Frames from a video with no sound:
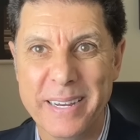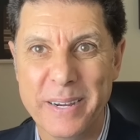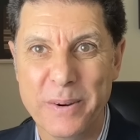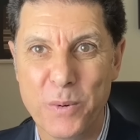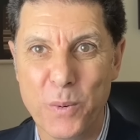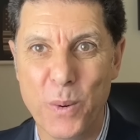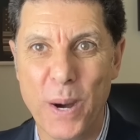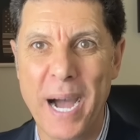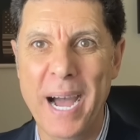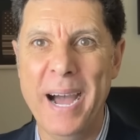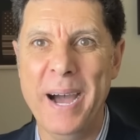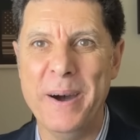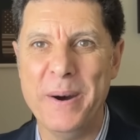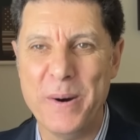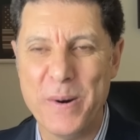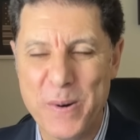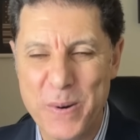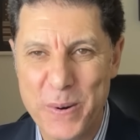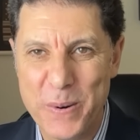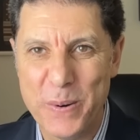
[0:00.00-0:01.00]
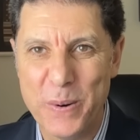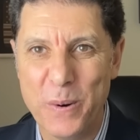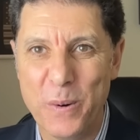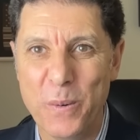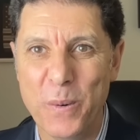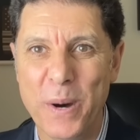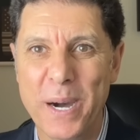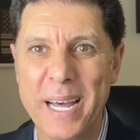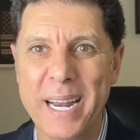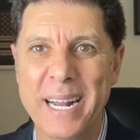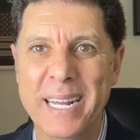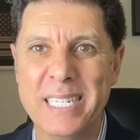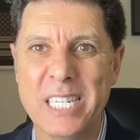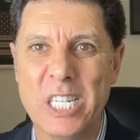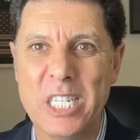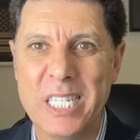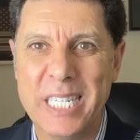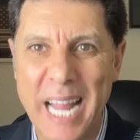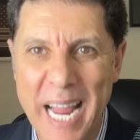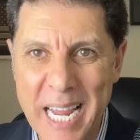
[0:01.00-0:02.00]
Wow, what a
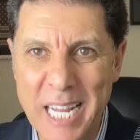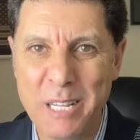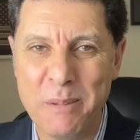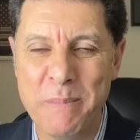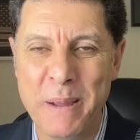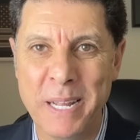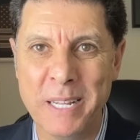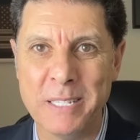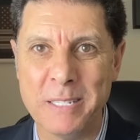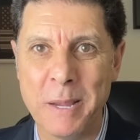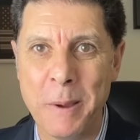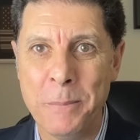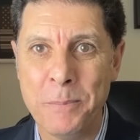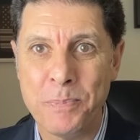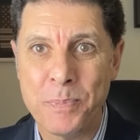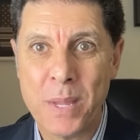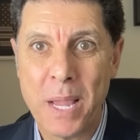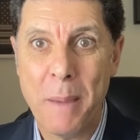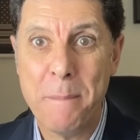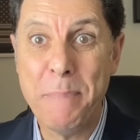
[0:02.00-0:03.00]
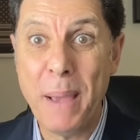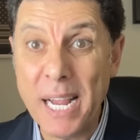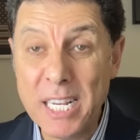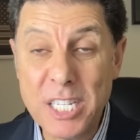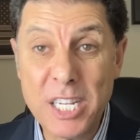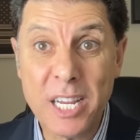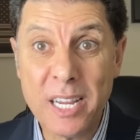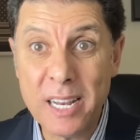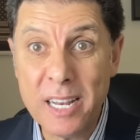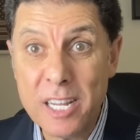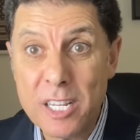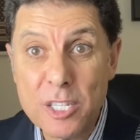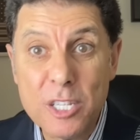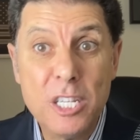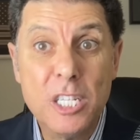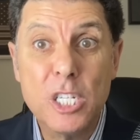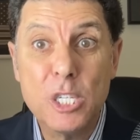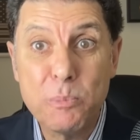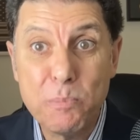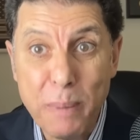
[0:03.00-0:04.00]
statement. Basically,
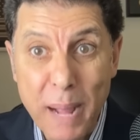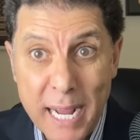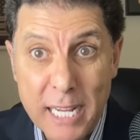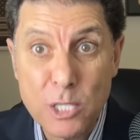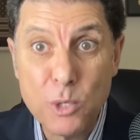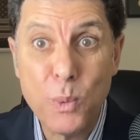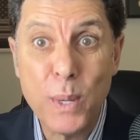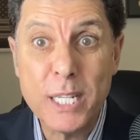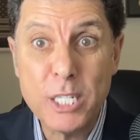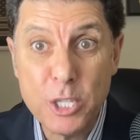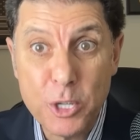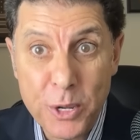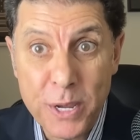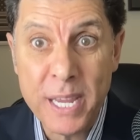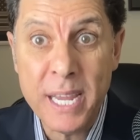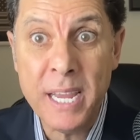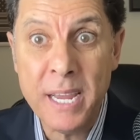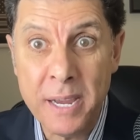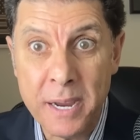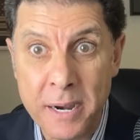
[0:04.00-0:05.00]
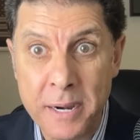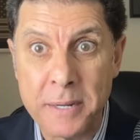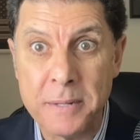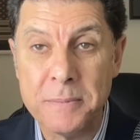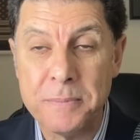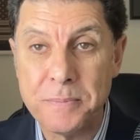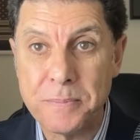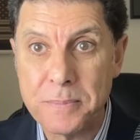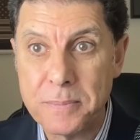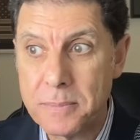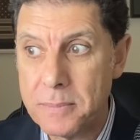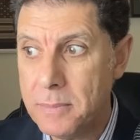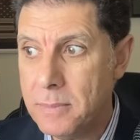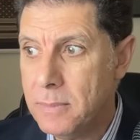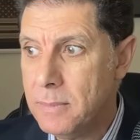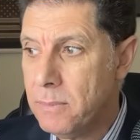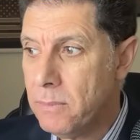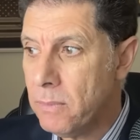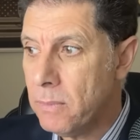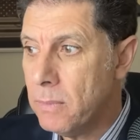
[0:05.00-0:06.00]
despite what you hear,
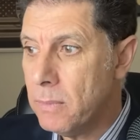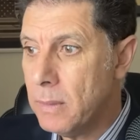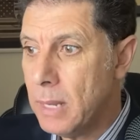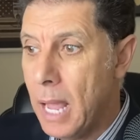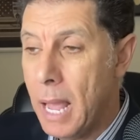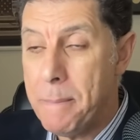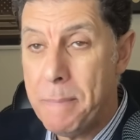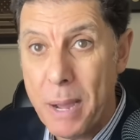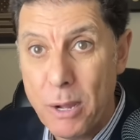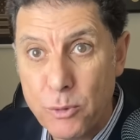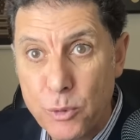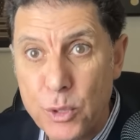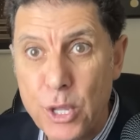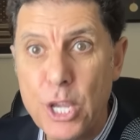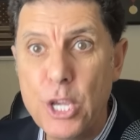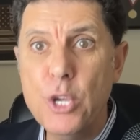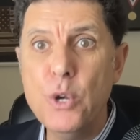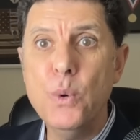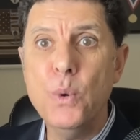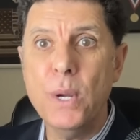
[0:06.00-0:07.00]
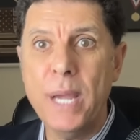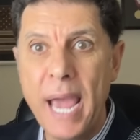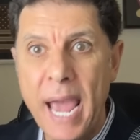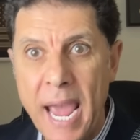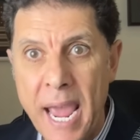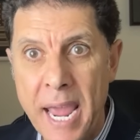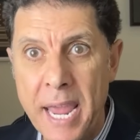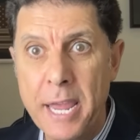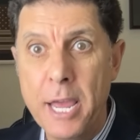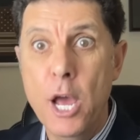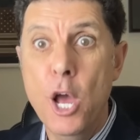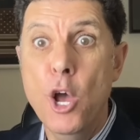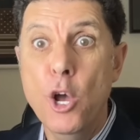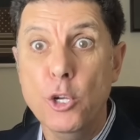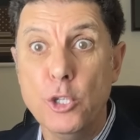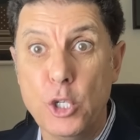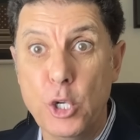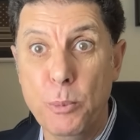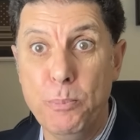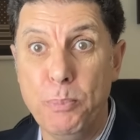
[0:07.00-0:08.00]
about the UK
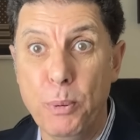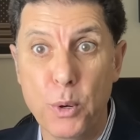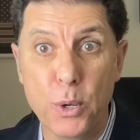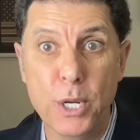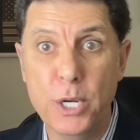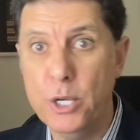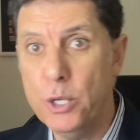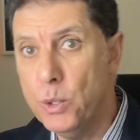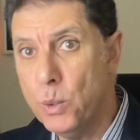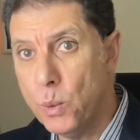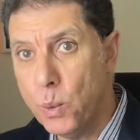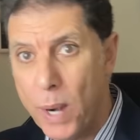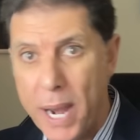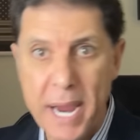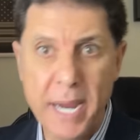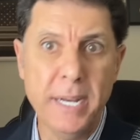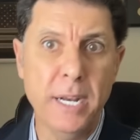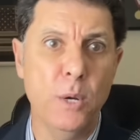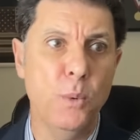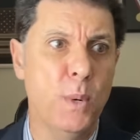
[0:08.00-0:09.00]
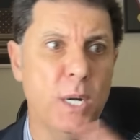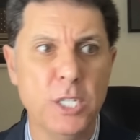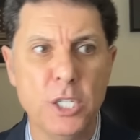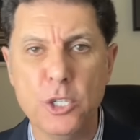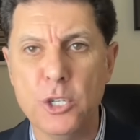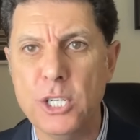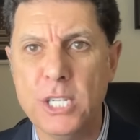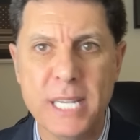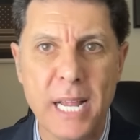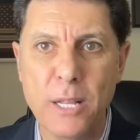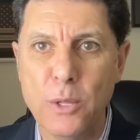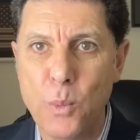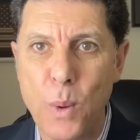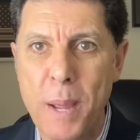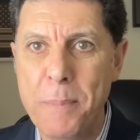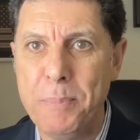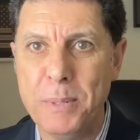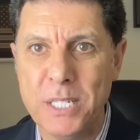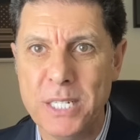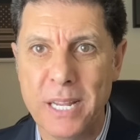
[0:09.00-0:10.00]
supporting Ukraine and wants to send
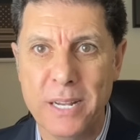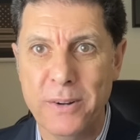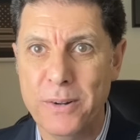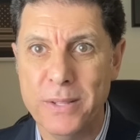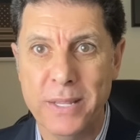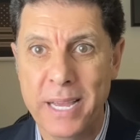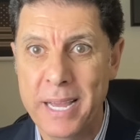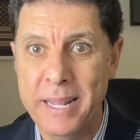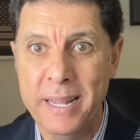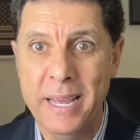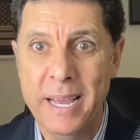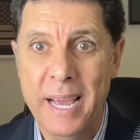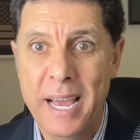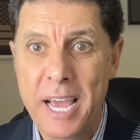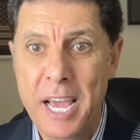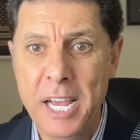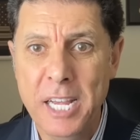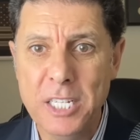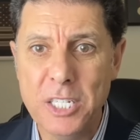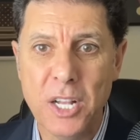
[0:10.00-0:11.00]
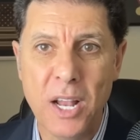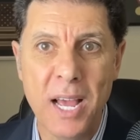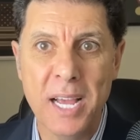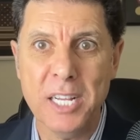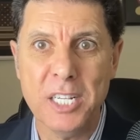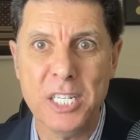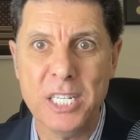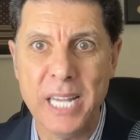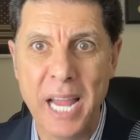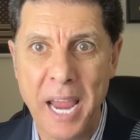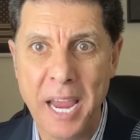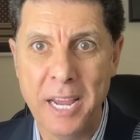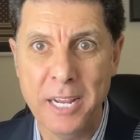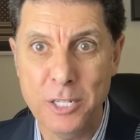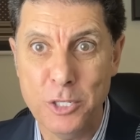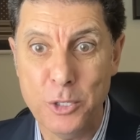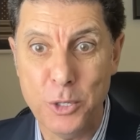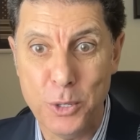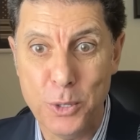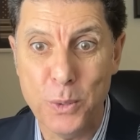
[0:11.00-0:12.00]
weapons and all that, he's like
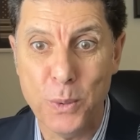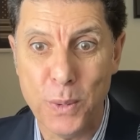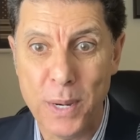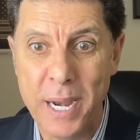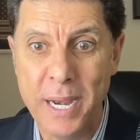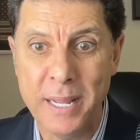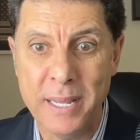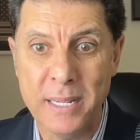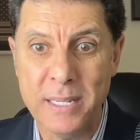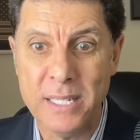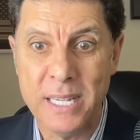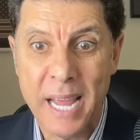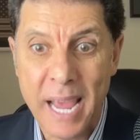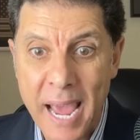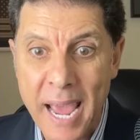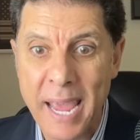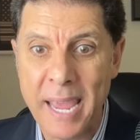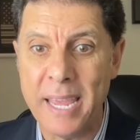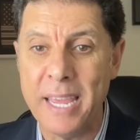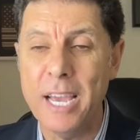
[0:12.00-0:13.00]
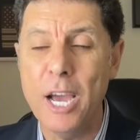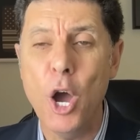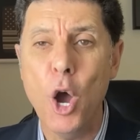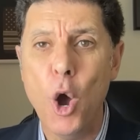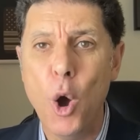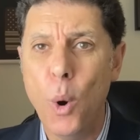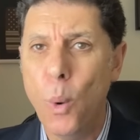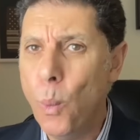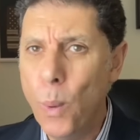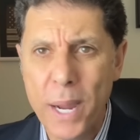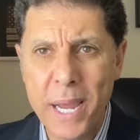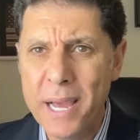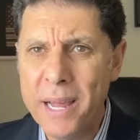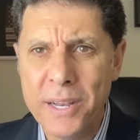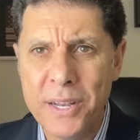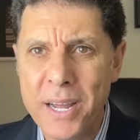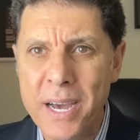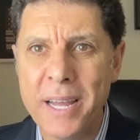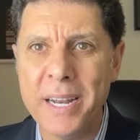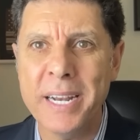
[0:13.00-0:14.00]
saying to Ukrainians, hey, we
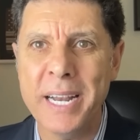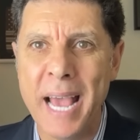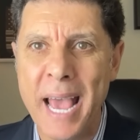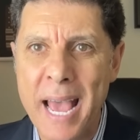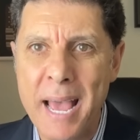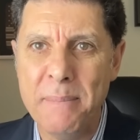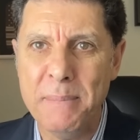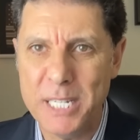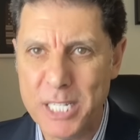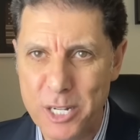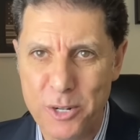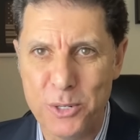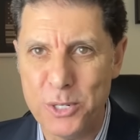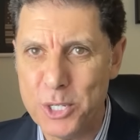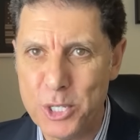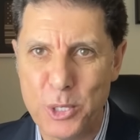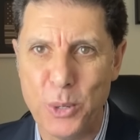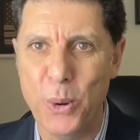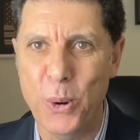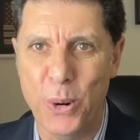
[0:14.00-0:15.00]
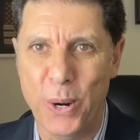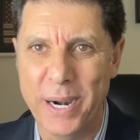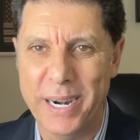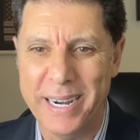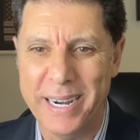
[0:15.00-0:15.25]
are not an Amazon store.